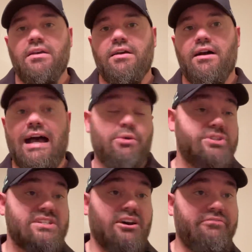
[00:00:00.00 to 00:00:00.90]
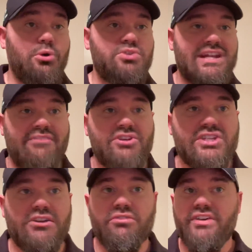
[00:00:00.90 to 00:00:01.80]
I always tell folks in every
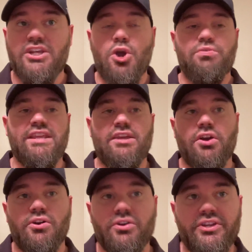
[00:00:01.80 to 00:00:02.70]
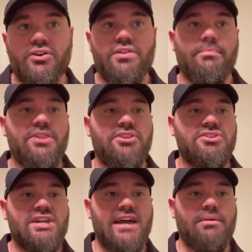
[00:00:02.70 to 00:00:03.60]
single video, the earlier in the month you
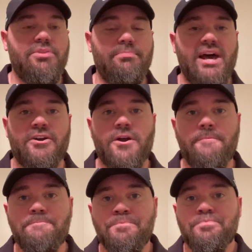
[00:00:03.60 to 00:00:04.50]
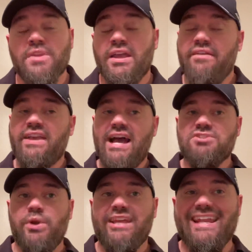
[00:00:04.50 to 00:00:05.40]
sign up, the better. And if you
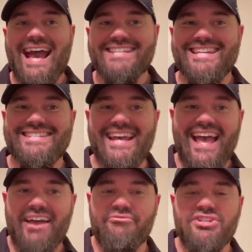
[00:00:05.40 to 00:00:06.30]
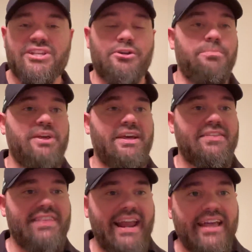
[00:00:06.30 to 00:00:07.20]
guys want to get access to every single
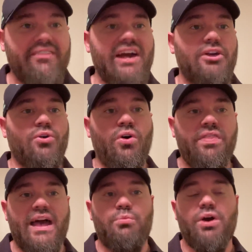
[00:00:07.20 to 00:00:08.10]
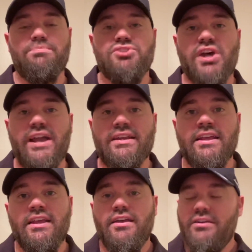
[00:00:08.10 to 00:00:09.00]
pick that I give out on that website,
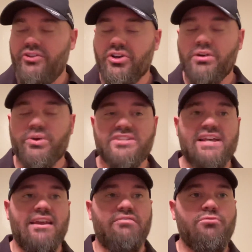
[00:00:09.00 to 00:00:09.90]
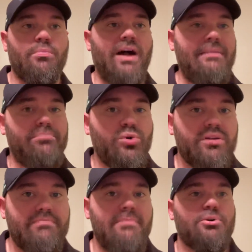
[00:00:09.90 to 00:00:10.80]
you're going to want to sign up for my
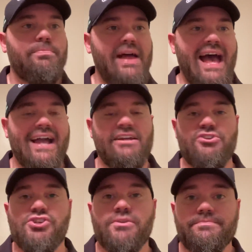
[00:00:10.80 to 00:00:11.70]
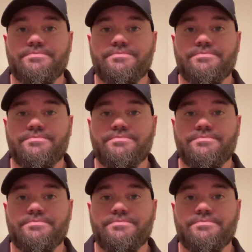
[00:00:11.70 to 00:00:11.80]
board member package.